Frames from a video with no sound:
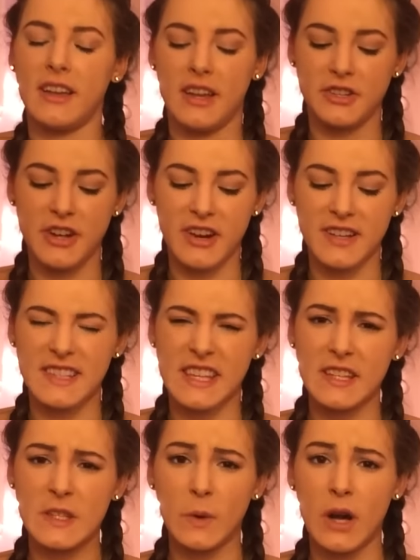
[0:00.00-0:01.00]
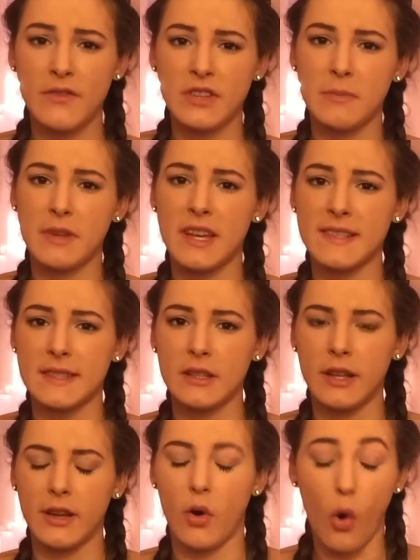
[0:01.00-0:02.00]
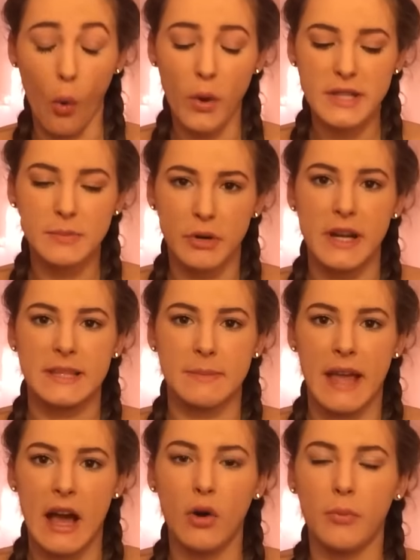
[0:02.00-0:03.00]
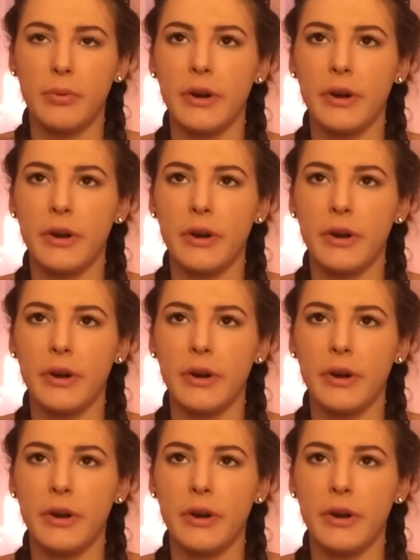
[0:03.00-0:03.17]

I try not to eat it too often because it like always breaks me out,